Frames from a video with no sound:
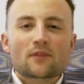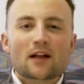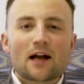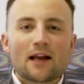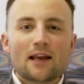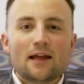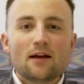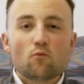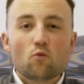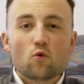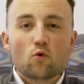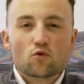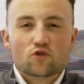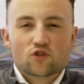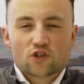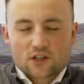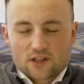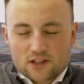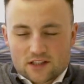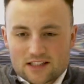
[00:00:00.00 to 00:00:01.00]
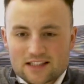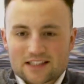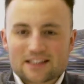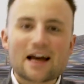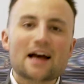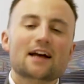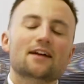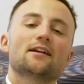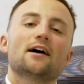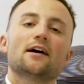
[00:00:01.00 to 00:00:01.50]
And it will just
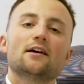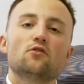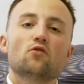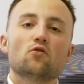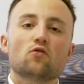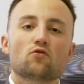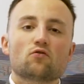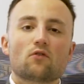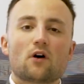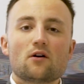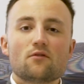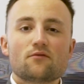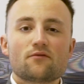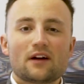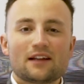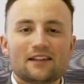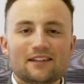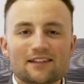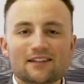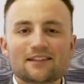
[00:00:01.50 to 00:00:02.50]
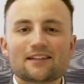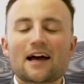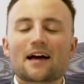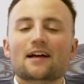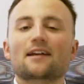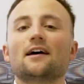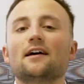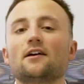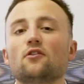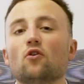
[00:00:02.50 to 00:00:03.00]
stagnate your growth and
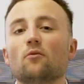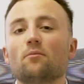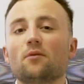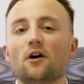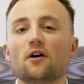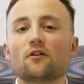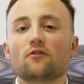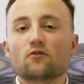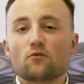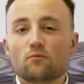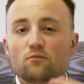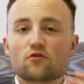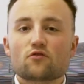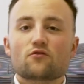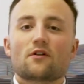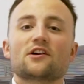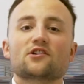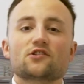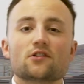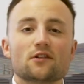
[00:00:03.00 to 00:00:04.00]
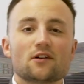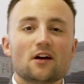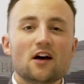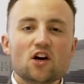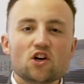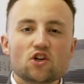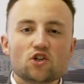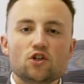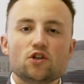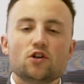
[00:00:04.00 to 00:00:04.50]
stagnate your personal progression
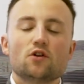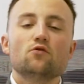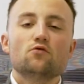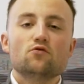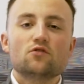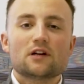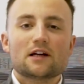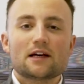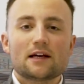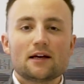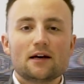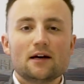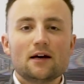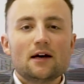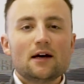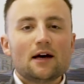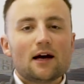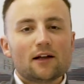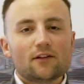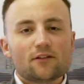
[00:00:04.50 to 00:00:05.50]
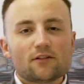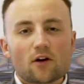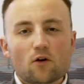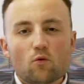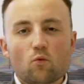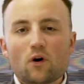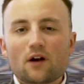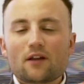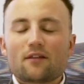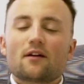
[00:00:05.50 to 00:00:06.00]
hugely. And so
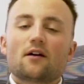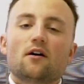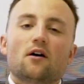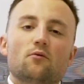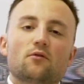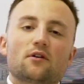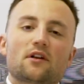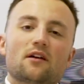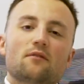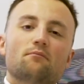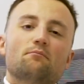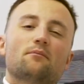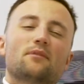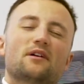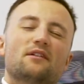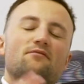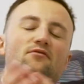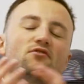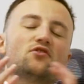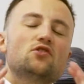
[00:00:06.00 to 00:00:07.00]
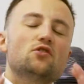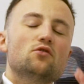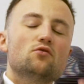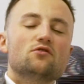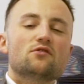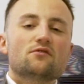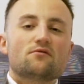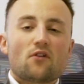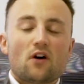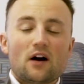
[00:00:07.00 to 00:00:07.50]
one thing I would give
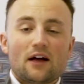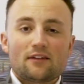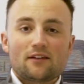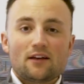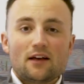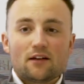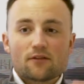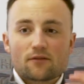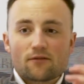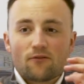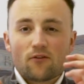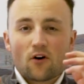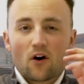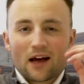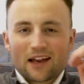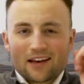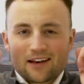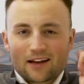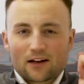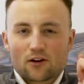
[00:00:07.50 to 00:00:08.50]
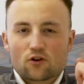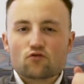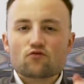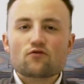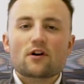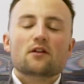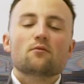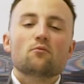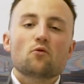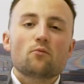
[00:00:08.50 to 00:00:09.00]
huge advice is find
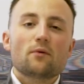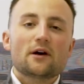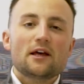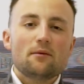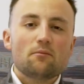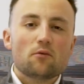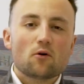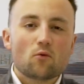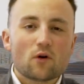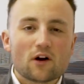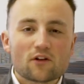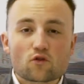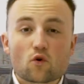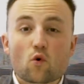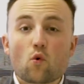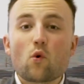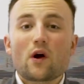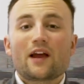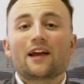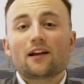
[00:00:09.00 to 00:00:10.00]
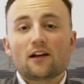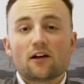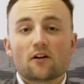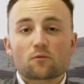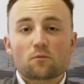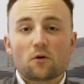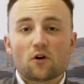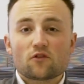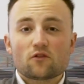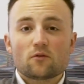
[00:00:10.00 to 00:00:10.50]
incredible people as quickly as
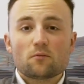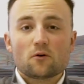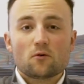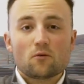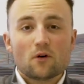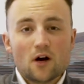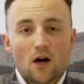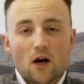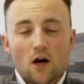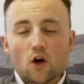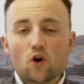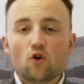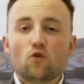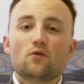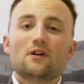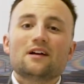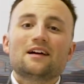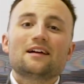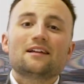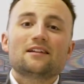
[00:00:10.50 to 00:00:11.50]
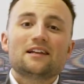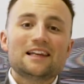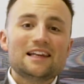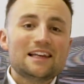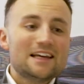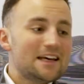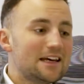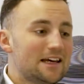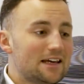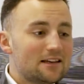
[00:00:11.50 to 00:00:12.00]
possible who
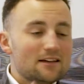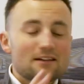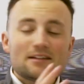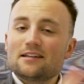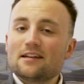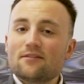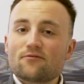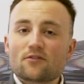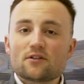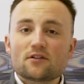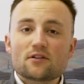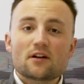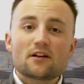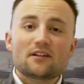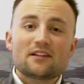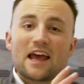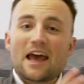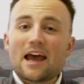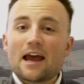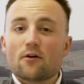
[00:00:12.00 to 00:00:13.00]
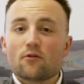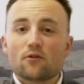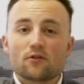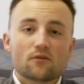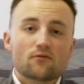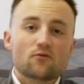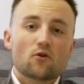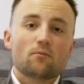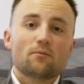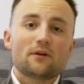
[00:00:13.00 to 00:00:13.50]
lead different areas
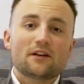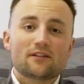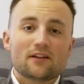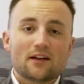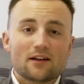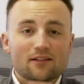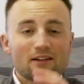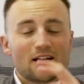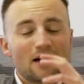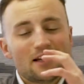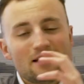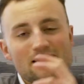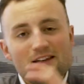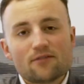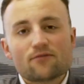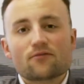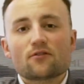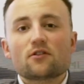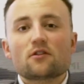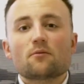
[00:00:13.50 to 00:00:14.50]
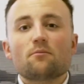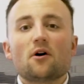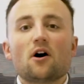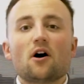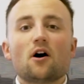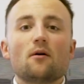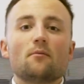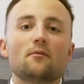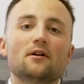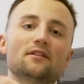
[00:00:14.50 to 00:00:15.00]
of your business, different
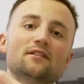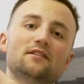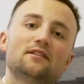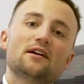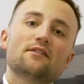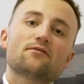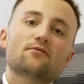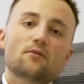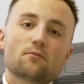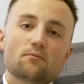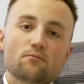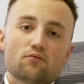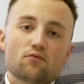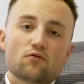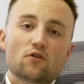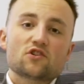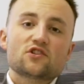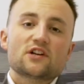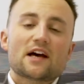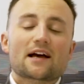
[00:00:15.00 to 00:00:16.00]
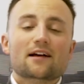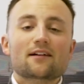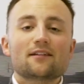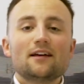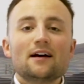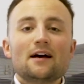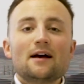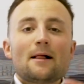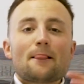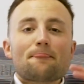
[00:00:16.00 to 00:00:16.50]
departments, different projects,
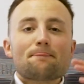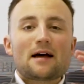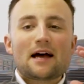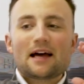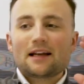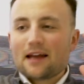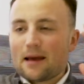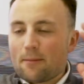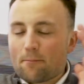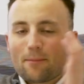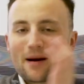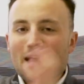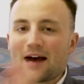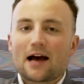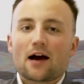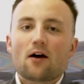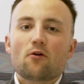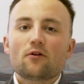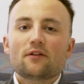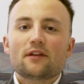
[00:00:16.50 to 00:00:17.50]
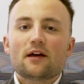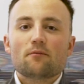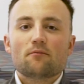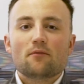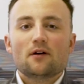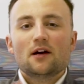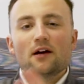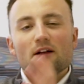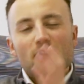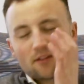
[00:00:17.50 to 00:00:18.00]
and empower
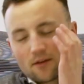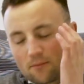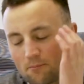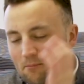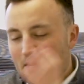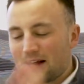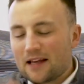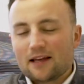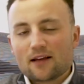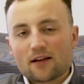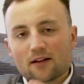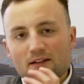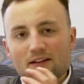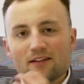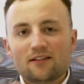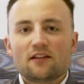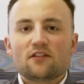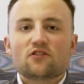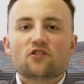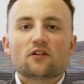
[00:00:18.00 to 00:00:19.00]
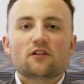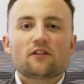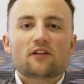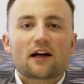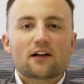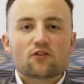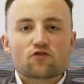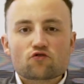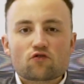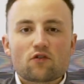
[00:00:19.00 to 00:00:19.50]
them to make decisions
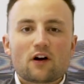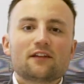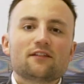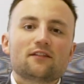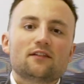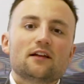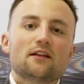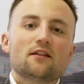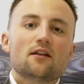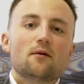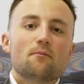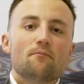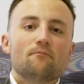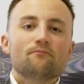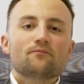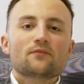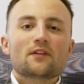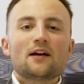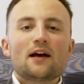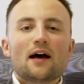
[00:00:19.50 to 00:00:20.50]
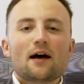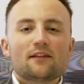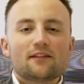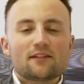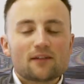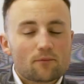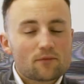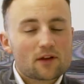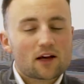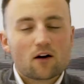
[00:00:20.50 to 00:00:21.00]
and trust in them. And
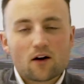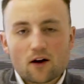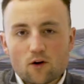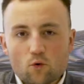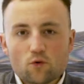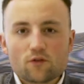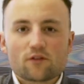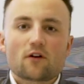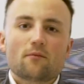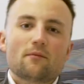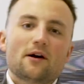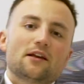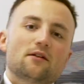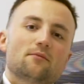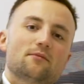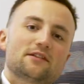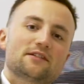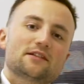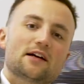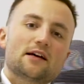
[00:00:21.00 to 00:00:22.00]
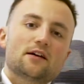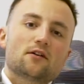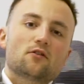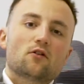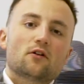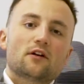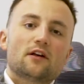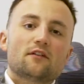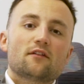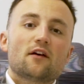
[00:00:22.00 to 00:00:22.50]
something I also made a mistake
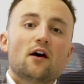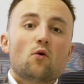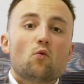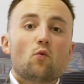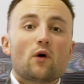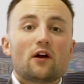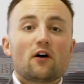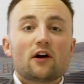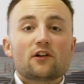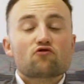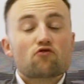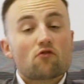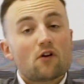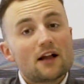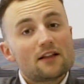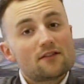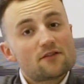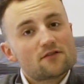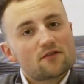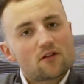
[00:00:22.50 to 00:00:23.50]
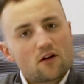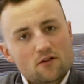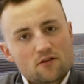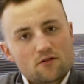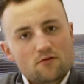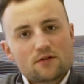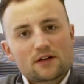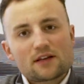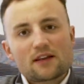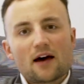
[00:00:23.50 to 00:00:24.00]
on is when I tried to start
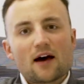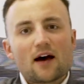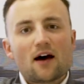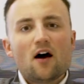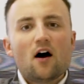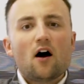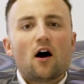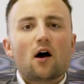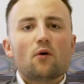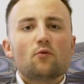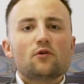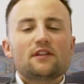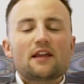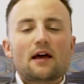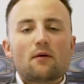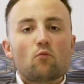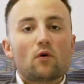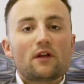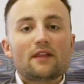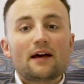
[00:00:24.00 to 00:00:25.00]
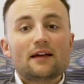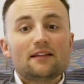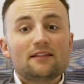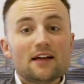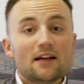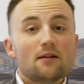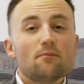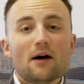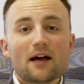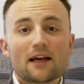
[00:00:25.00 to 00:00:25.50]
doing that, I would then, when they
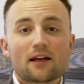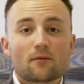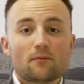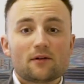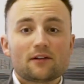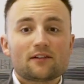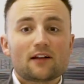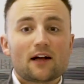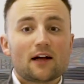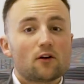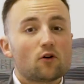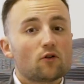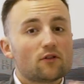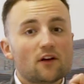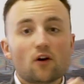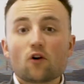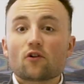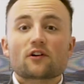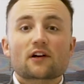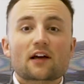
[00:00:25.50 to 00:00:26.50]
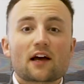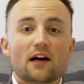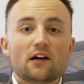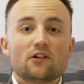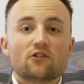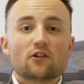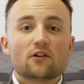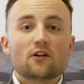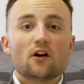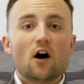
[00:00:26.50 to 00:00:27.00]
did make a mistake on the odd
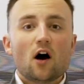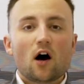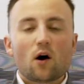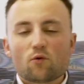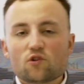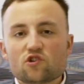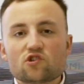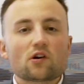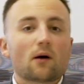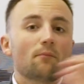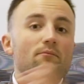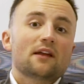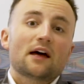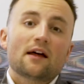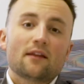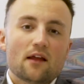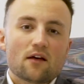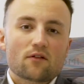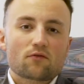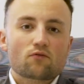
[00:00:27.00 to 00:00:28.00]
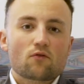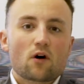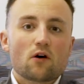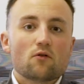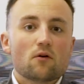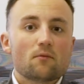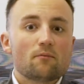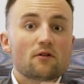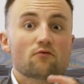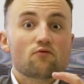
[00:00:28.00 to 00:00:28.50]
occasion, I would jump down their
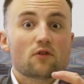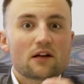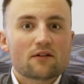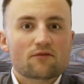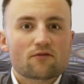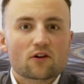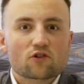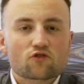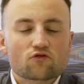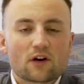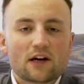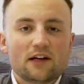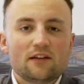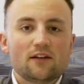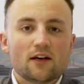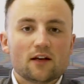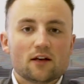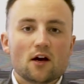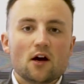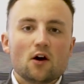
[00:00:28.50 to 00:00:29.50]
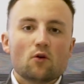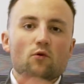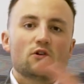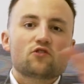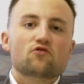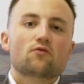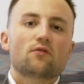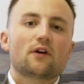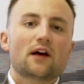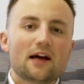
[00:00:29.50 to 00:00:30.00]
throat and be really frustrated,
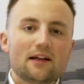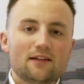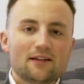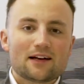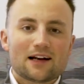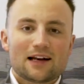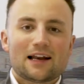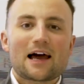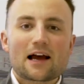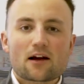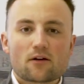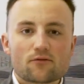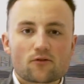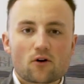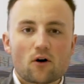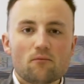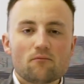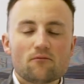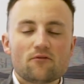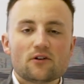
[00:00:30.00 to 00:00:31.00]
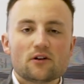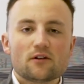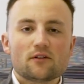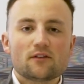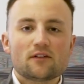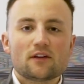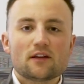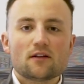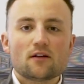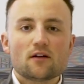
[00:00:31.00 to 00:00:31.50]
which created a lack of
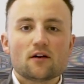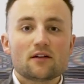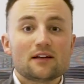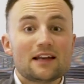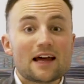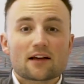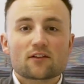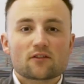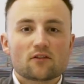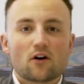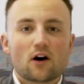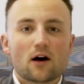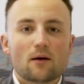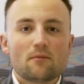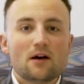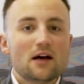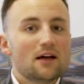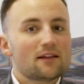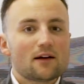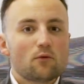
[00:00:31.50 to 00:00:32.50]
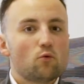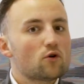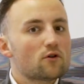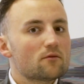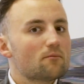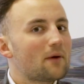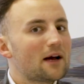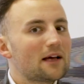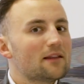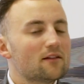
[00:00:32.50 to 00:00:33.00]
confidence in that next time they
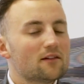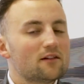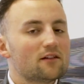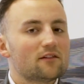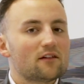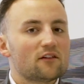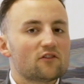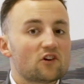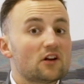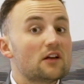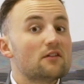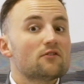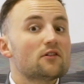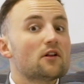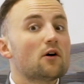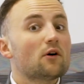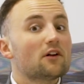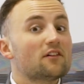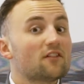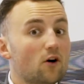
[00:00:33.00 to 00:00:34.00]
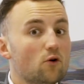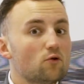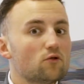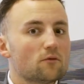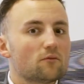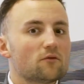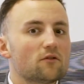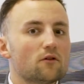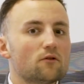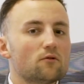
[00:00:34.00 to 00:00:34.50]
wouldn't make the decision even though I told
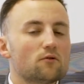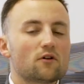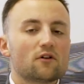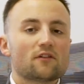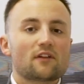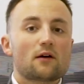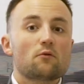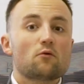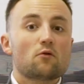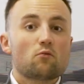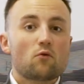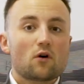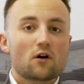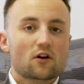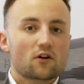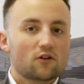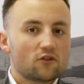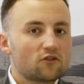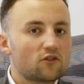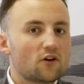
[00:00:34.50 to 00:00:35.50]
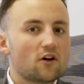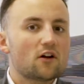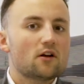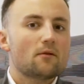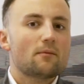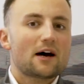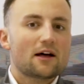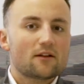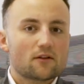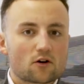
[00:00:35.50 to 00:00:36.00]
them to, because they were concerned
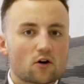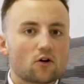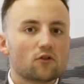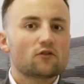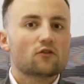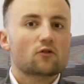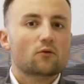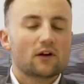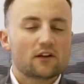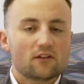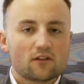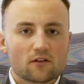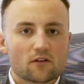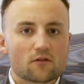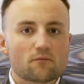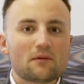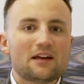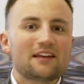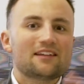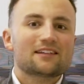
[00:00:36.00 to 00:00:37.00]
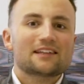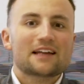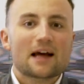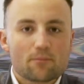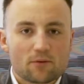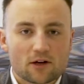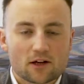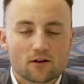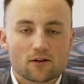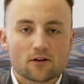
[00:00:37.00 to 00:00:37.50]
about the consequences of me
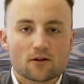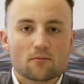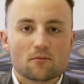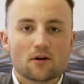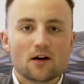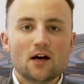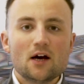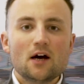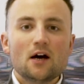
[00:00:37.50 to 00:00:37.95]
snapping at them.